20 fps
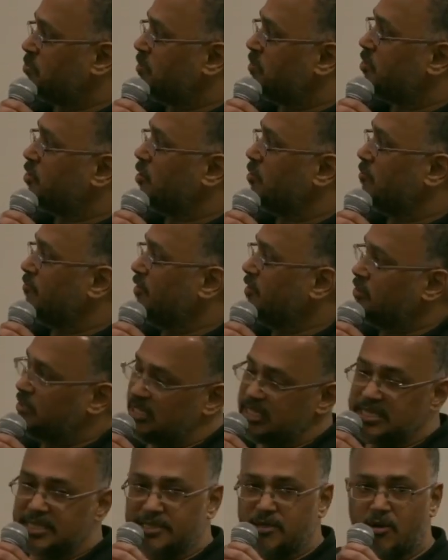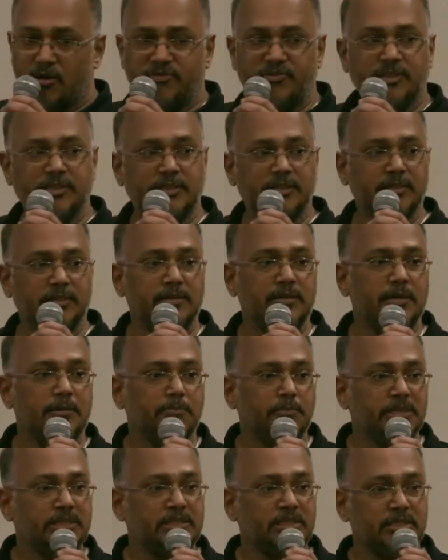So we see that often,
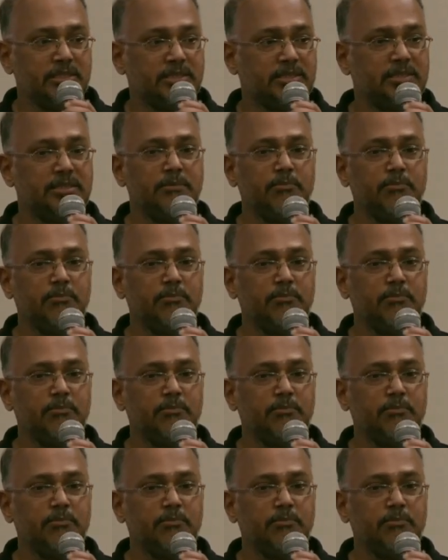business